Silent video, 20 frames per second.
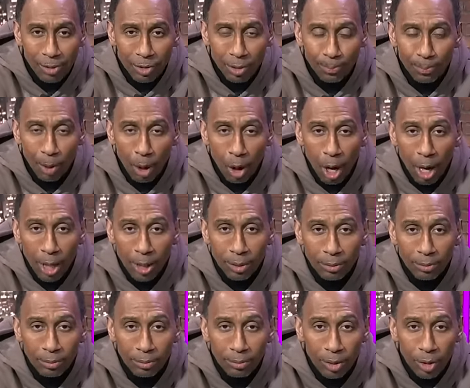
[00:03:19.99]
apart,
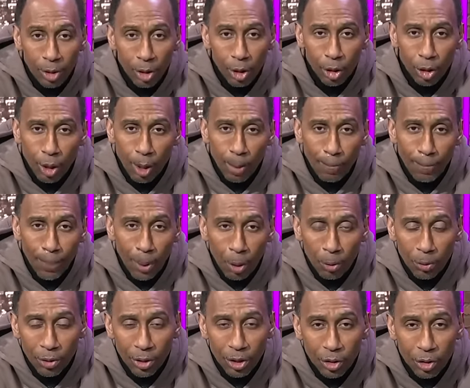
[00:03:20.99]
you're
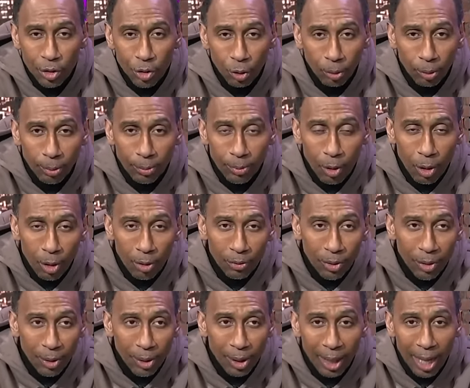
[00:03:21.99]
both in Durham, North
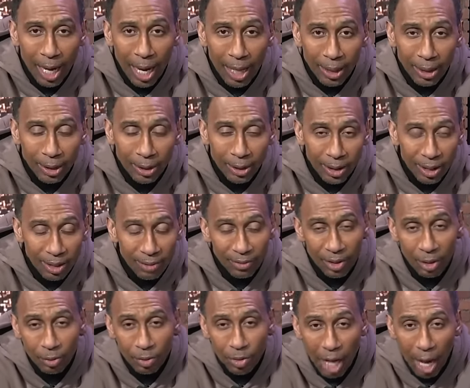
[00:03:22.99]
Carolina,
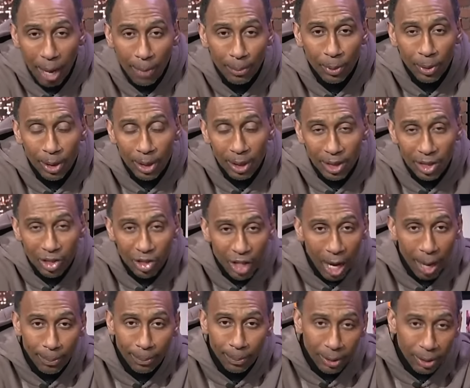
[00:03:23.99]
even though Chapel Hill is
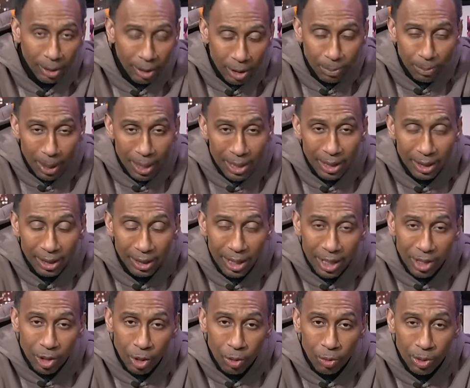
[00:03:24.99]
Chapel Hill, is basically
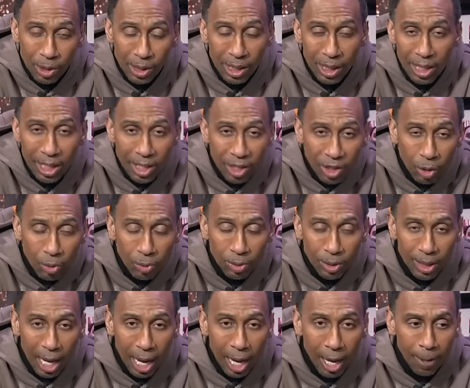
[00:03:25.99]
its own city, its own
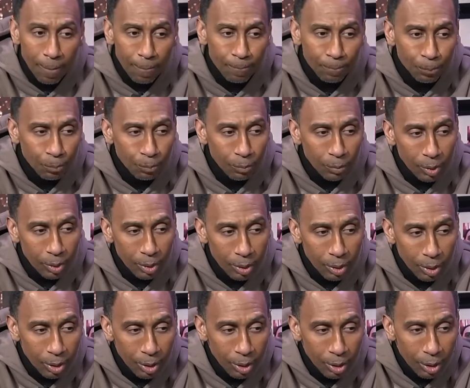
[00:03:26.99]
town.
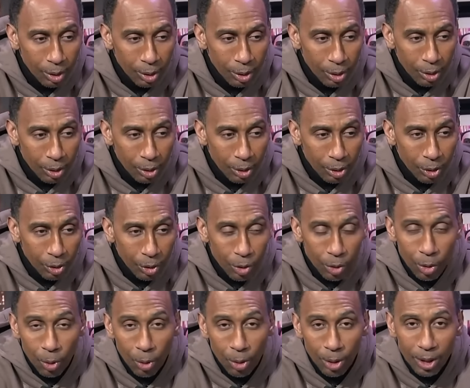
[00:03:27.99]

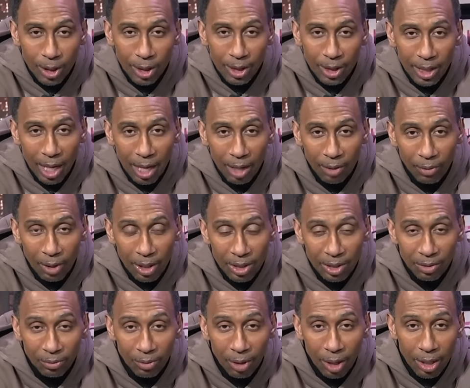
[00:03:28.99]
You go into the same
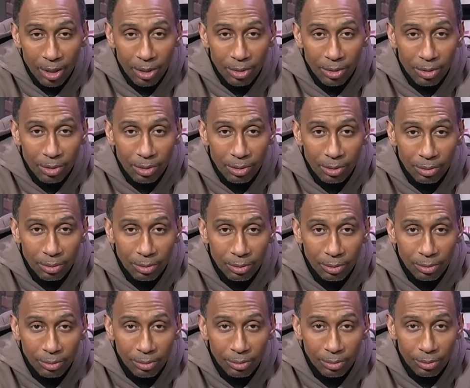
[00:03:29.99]
restaurants.
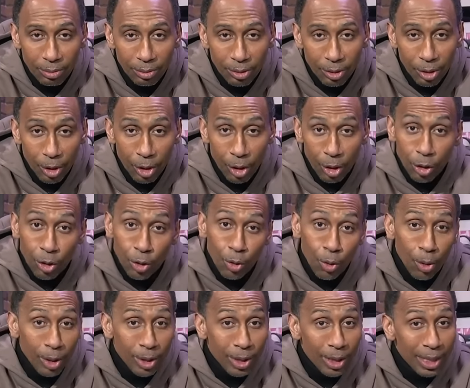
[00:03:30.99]
You
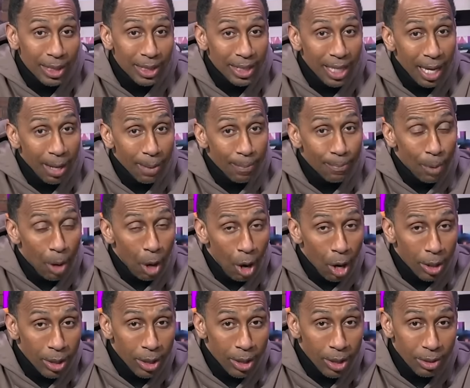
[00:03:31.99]
go into the same
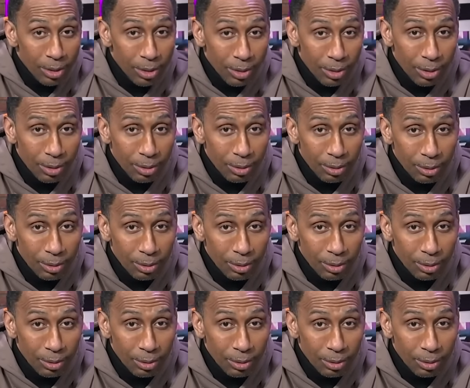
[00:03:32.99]
parties.